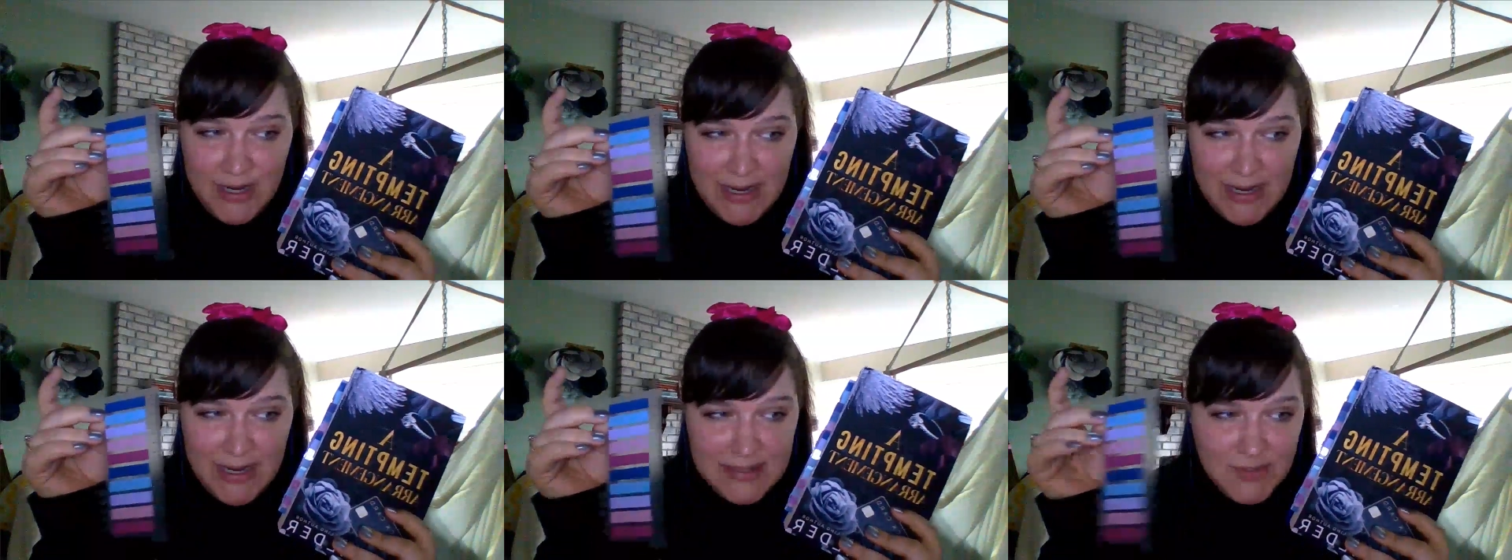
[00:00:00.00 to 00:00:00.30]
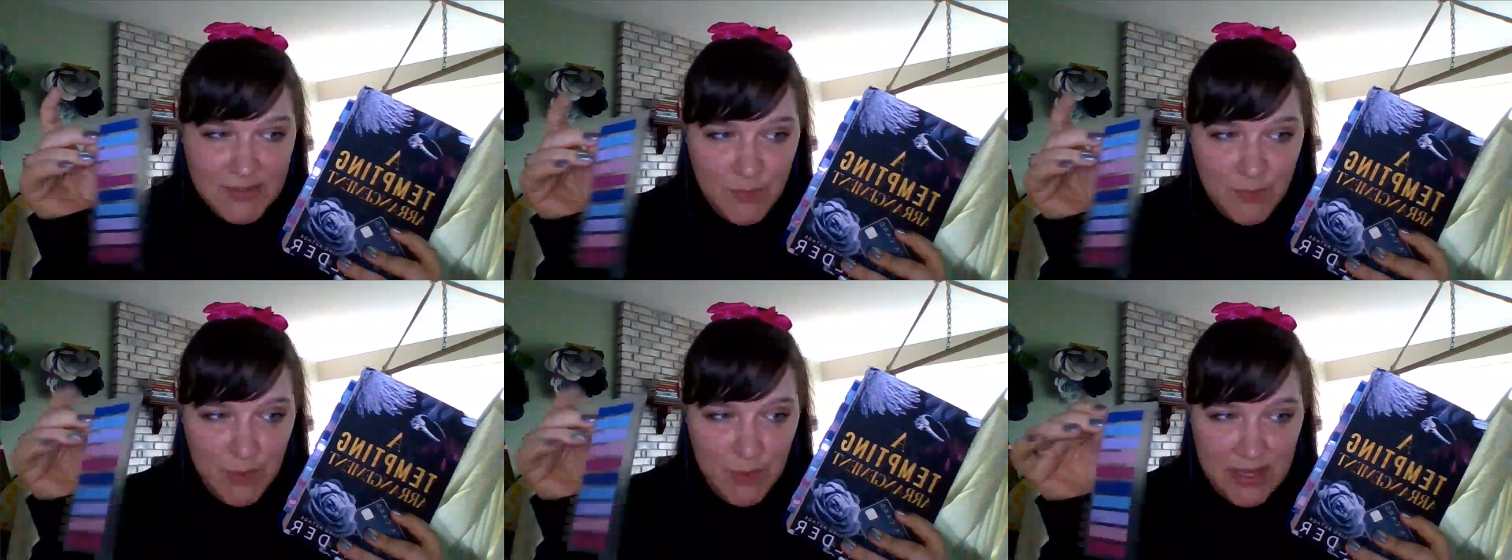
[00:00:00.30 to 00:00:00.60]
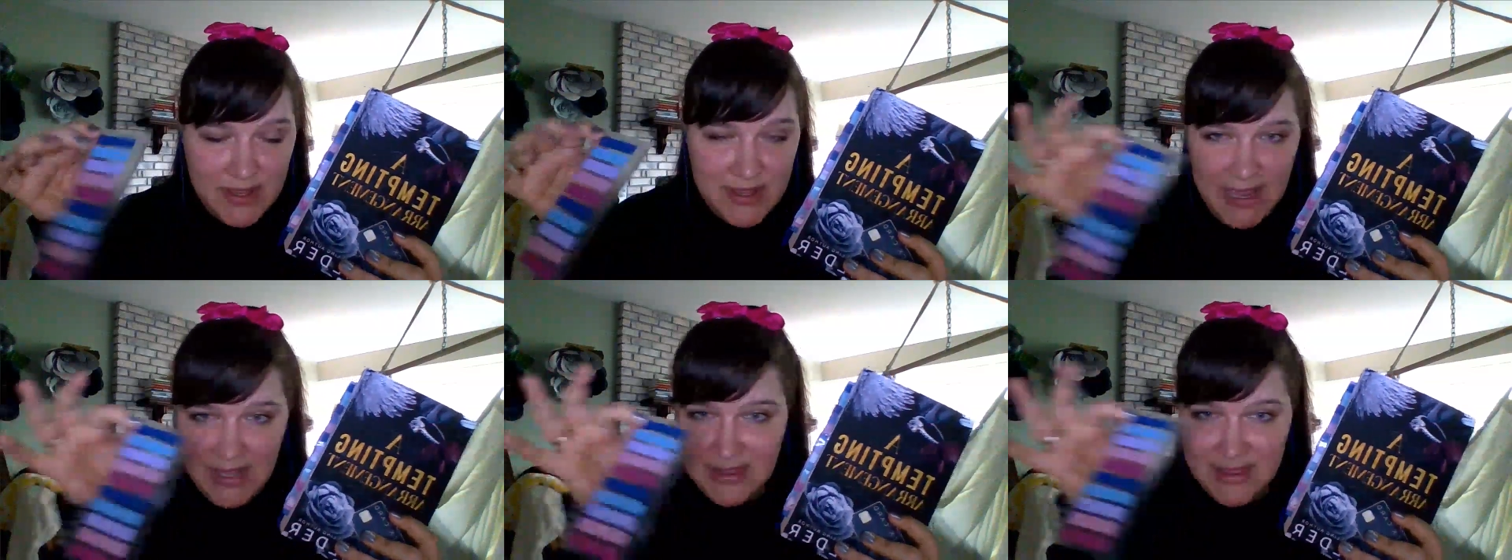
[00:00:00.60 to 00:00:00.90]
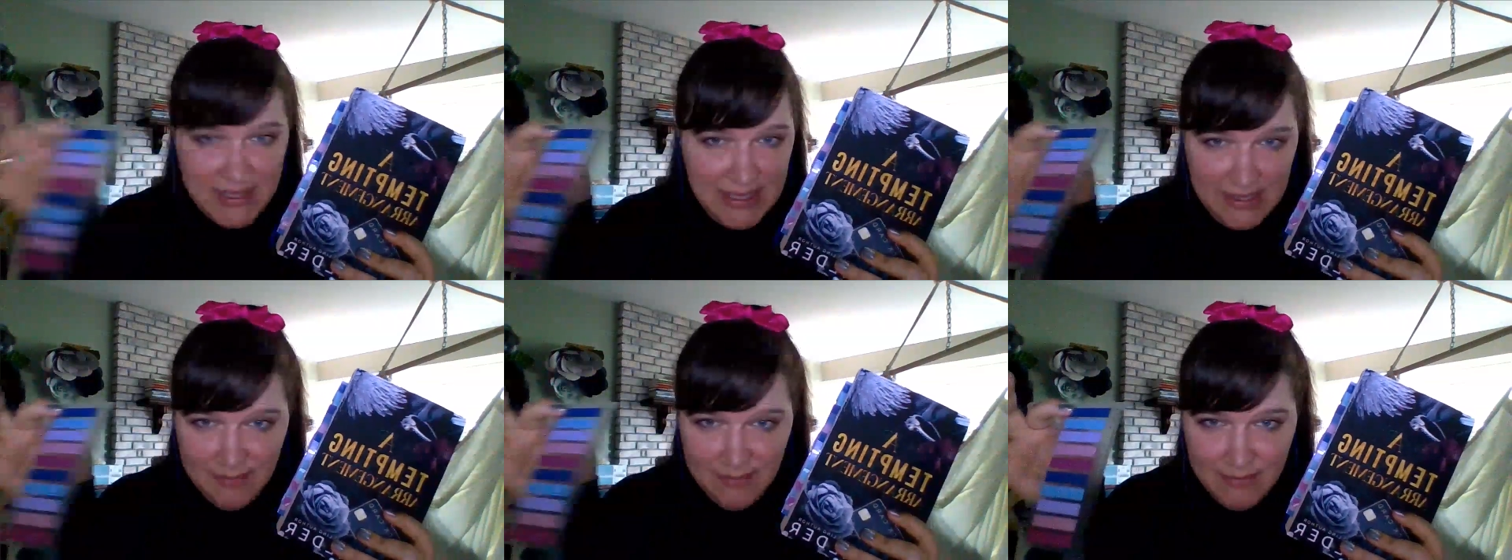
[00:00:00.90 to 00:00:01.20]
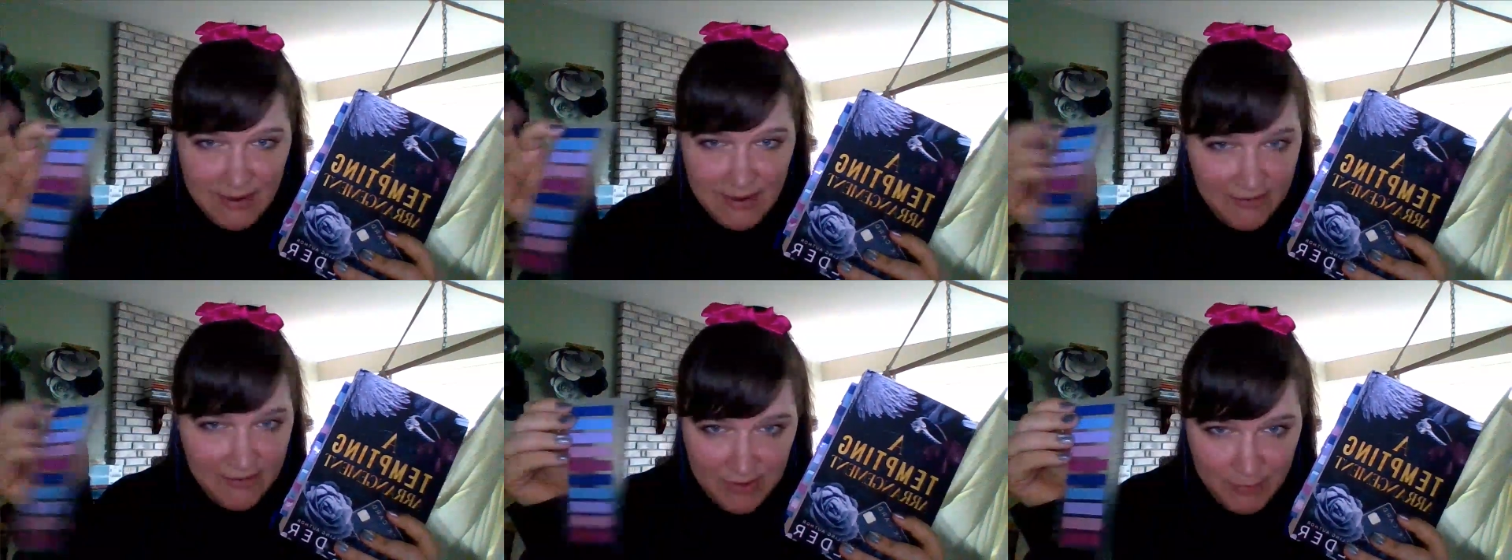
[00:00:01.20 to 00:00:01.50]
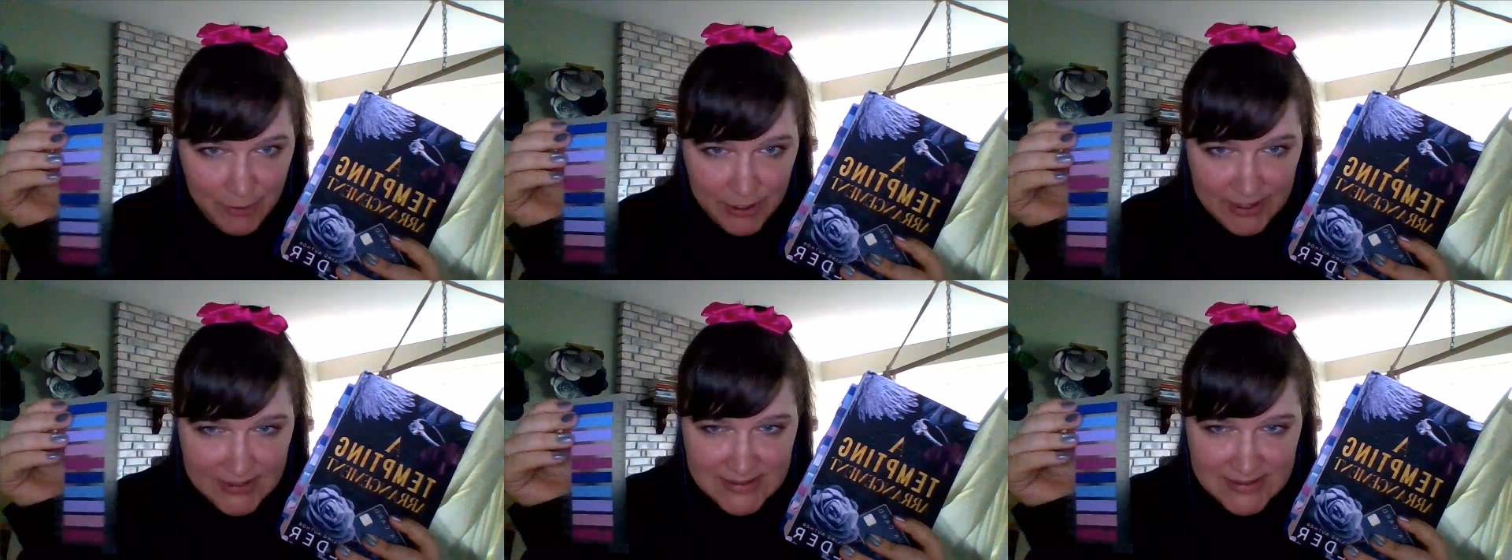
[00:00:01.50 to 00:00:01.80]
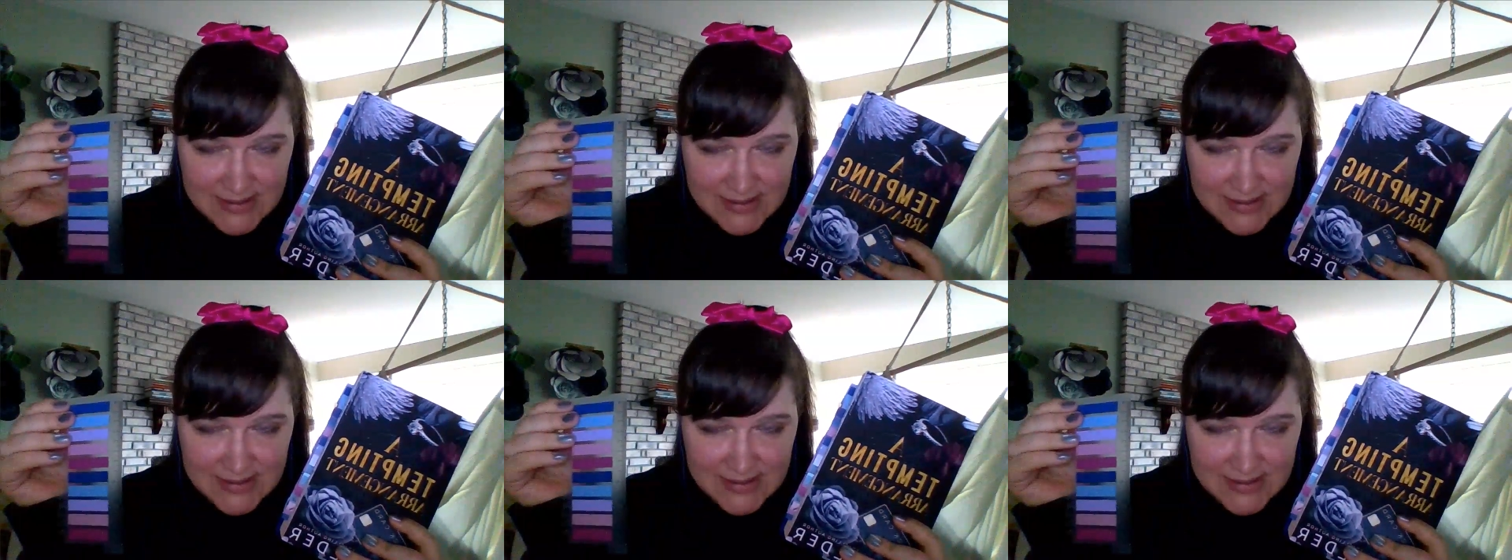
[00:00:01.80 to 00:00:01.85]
pale pink, and then this sort of